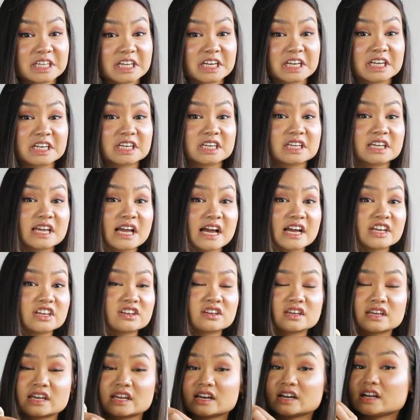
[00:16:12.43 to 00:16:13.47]
then yeah, you
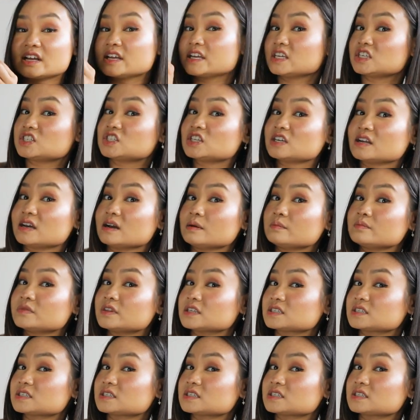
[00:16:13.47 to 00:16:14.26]
can get it at H and M.